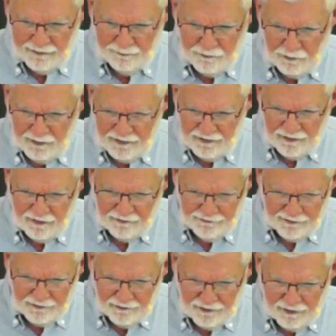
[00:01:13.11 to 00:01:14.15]
up with
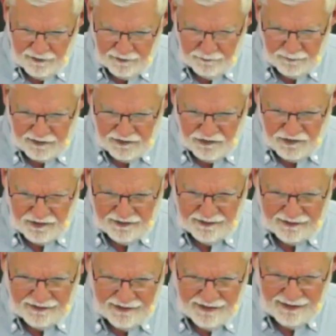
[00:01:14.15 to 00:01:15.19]
all their armies
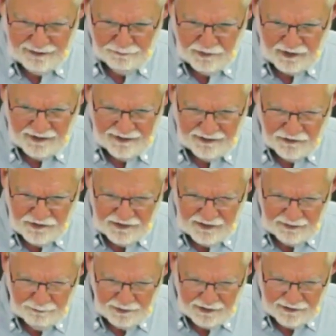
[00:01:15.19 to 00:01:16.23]
and encamped
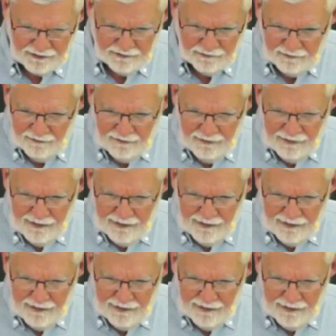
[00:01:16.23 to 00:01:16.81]
against Gibeon